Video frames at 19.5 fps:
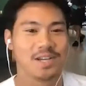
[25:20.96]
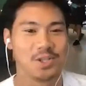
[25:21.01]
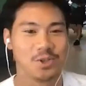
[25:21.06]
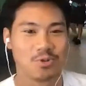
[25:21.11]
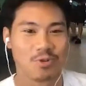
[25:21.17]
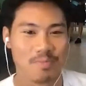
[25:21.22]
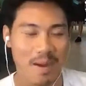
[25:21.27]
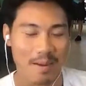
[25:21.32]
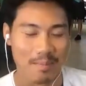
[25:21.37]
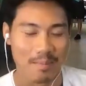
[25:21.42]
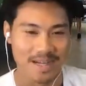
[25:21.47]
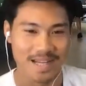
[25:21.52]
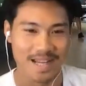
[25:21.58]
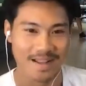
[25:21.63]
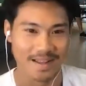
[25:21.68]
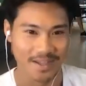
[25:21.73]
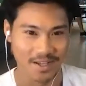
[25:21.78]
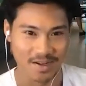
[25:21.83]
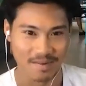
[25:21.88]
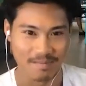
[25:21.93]
I do remember
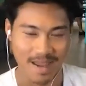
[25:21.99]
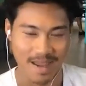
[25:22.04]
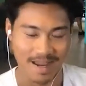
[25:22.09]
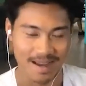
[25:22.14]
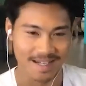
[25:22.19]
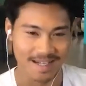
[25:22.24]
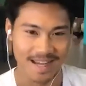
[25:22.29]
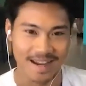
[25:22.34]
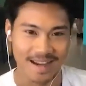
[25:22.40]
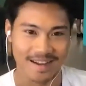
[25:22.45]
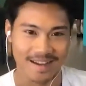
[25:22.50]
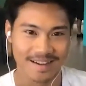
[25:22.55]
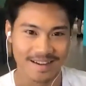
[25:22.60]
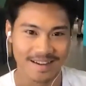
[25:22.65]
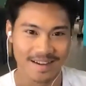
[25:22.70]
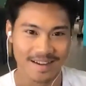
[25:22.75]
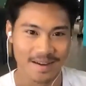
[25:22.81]
telling you to make a deck.